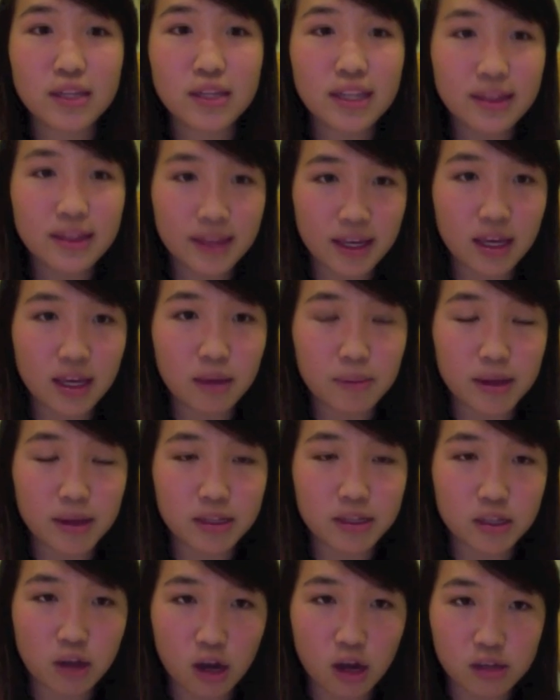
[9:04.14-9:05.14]
thinking about
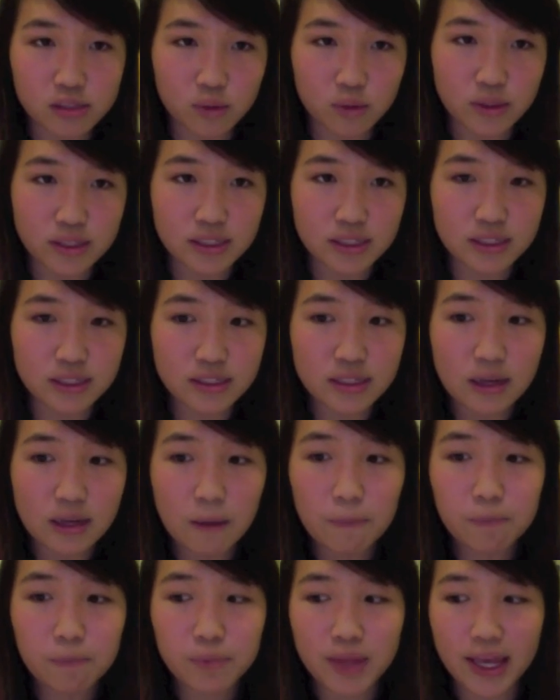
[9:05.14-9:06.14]
the consequences.
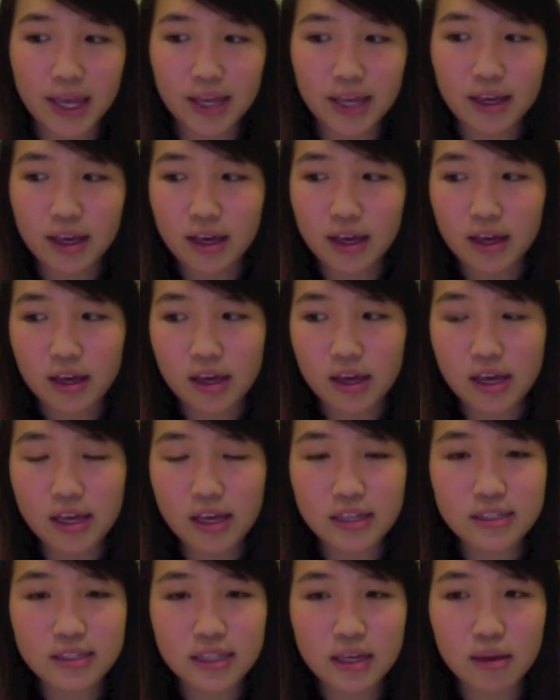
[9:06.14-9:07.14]
Like,
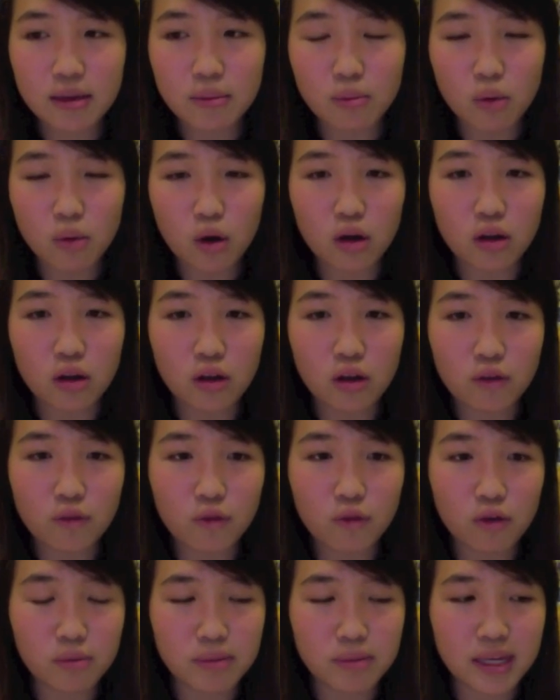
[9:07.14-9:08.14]
is it moral
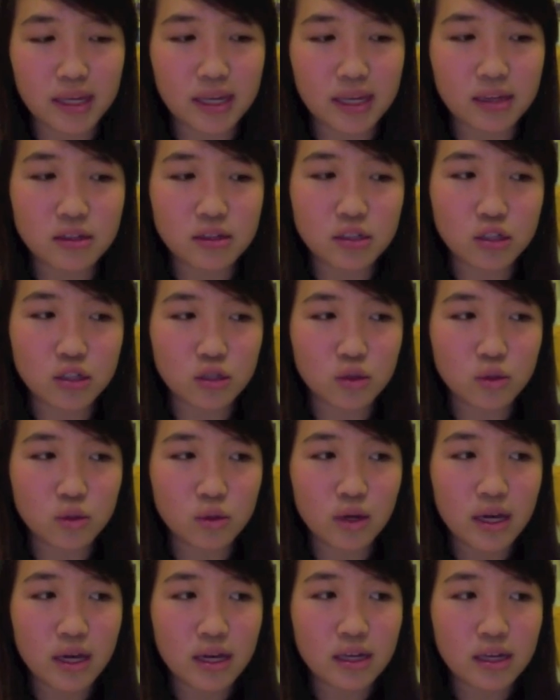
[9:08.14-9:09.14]
for me
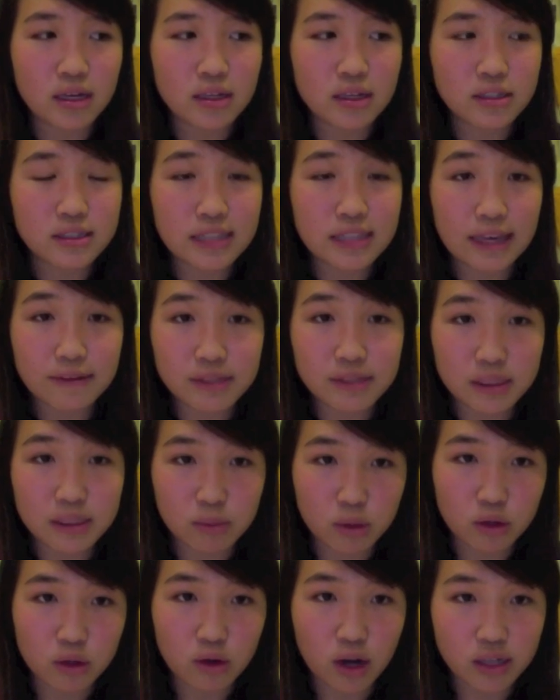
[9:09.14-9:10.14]
to save
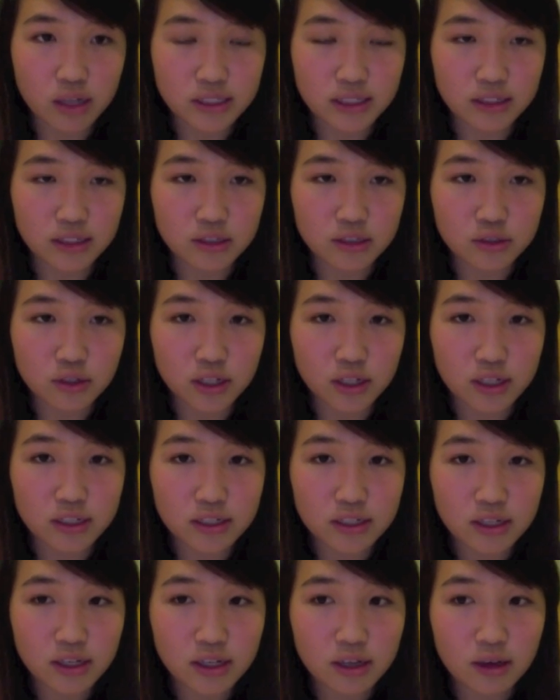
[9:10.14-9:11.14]
someone crossing the street?
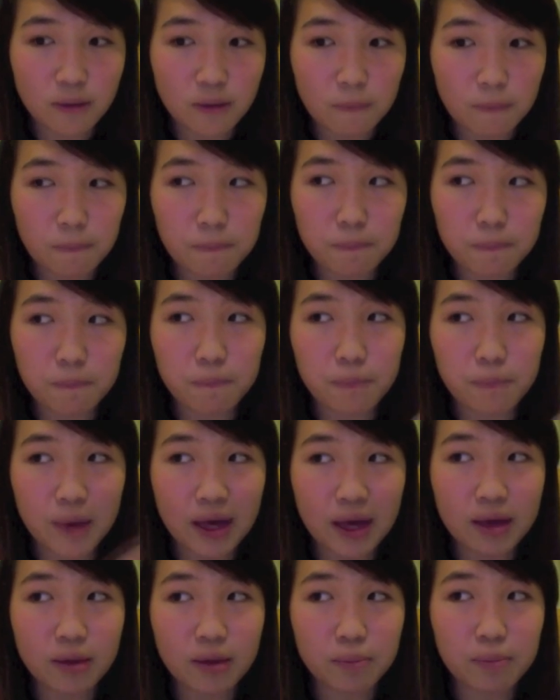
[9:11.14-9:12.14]

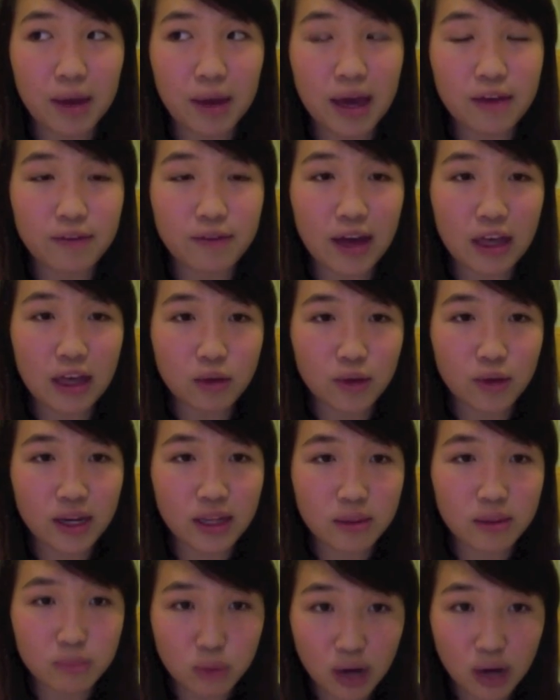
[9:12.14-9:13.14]
But by evaluating
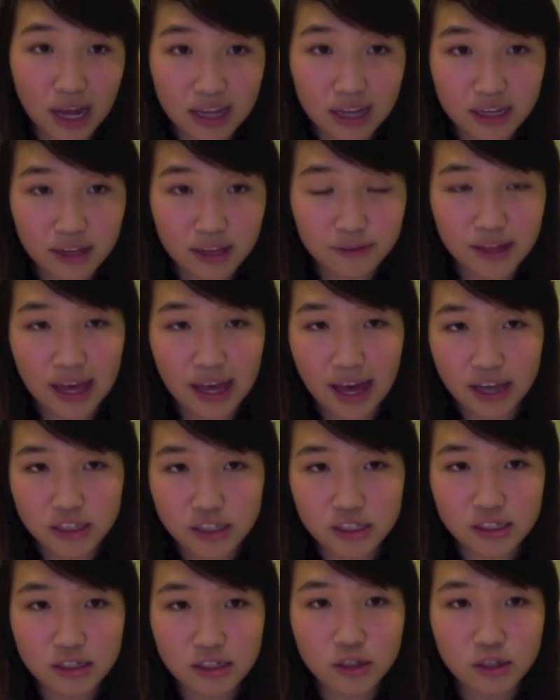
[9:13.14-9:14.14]
the morality of that
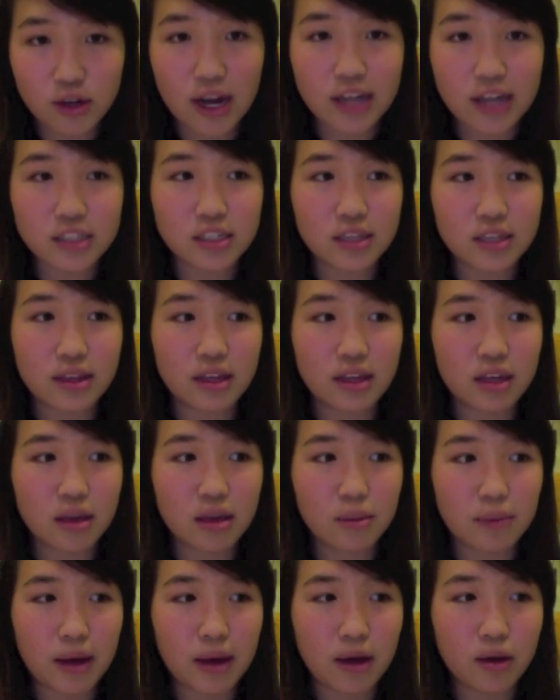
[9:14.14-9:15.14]
action, you're actually thinking
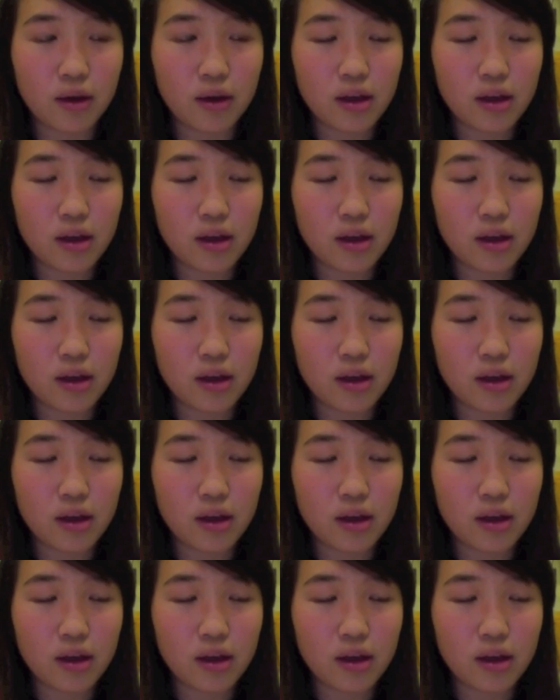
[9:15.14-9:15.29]
about